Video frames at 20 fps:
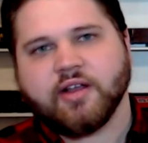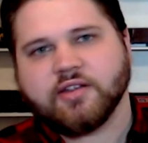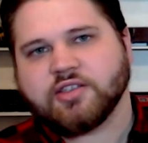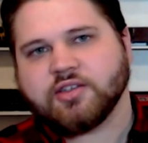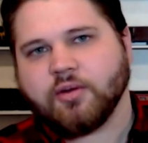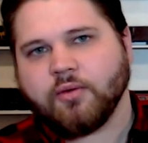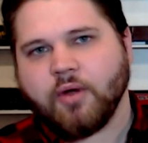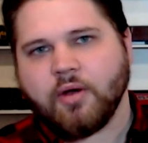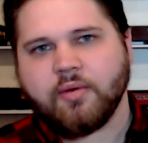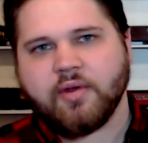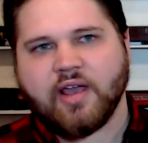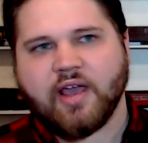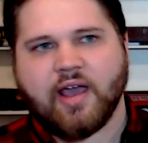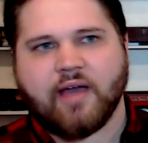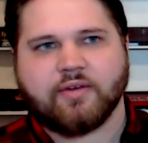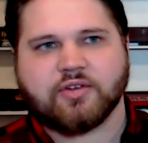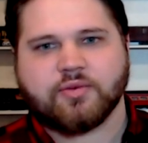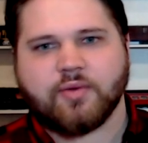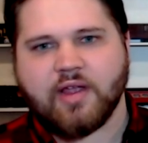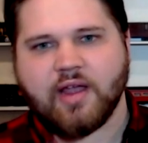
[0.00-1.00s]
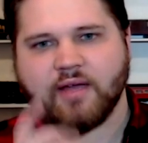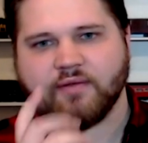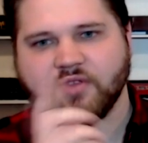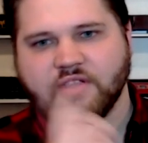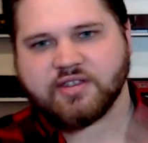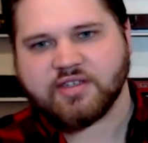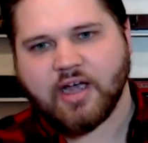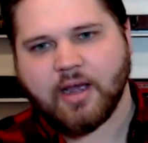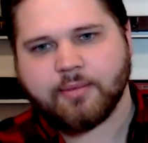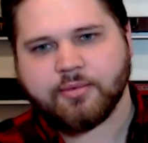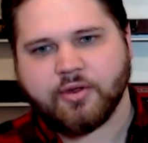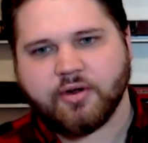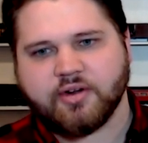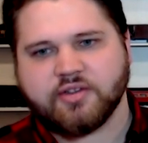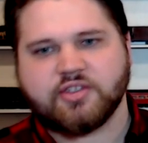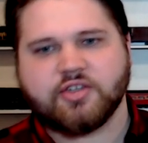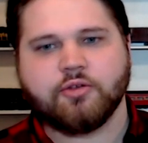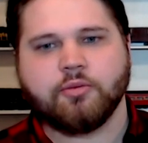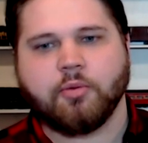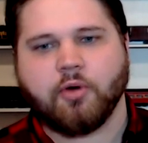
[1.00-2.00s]
And so what we have is we have the top
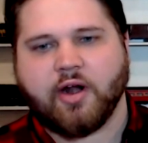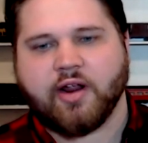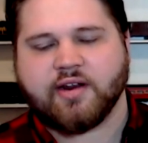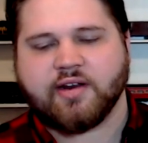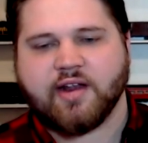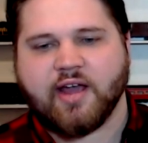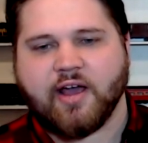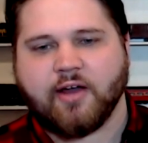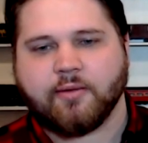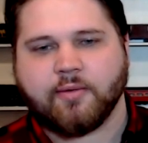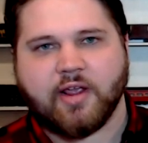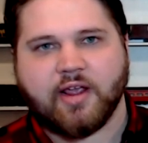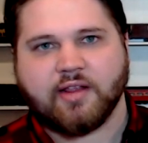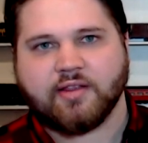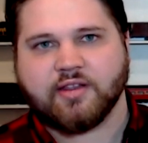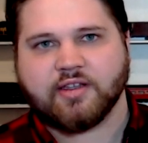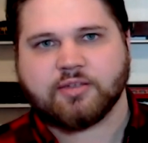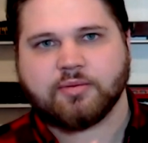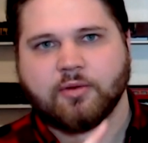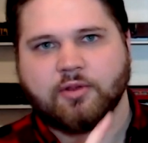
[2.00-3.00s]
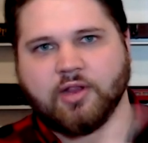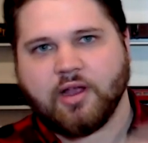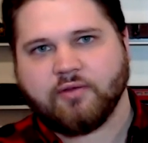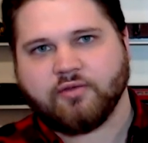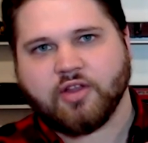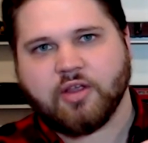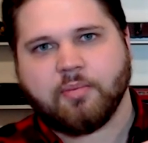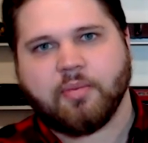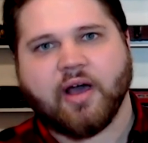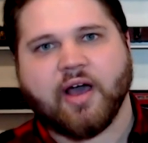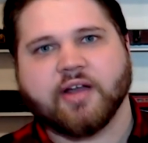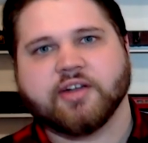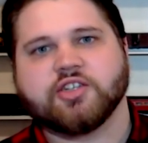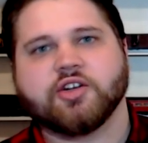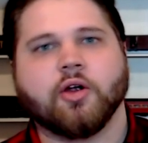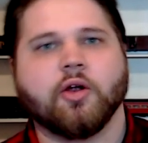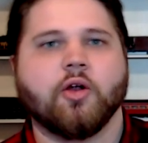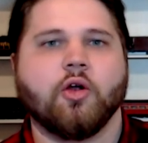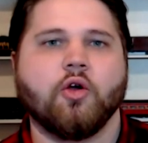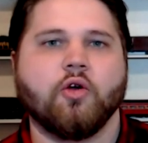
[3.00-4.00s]
32 breakdown in this lovely pie
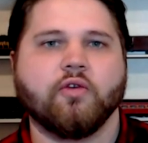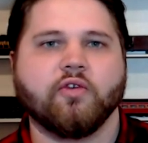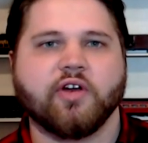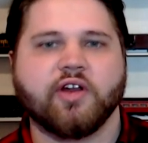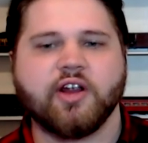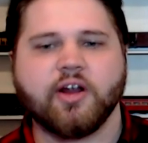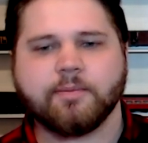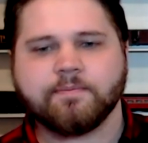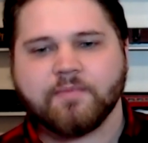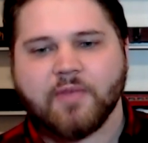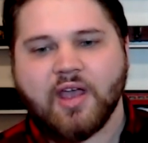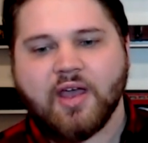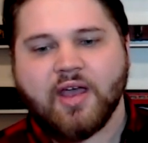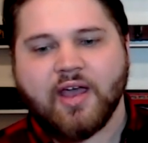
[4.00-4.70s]
chart over here.